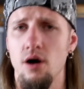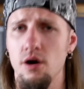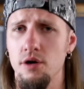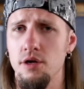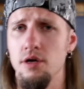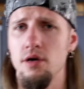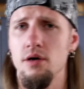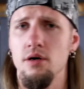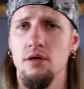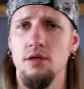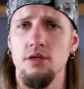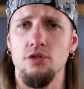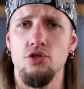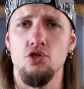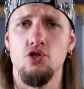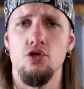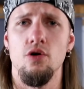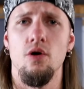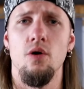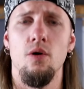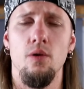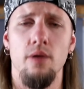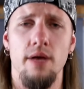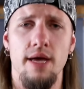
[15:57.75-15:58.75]
audio
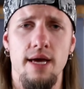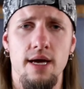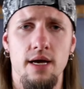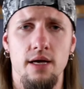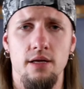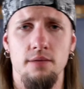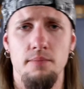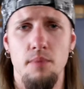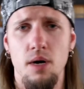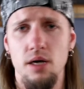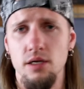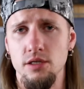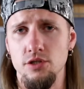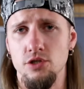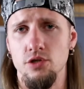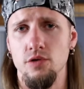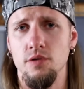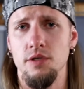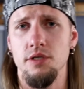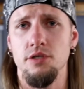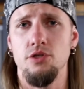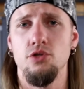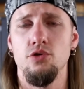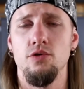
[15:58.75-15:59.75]
control and monitoring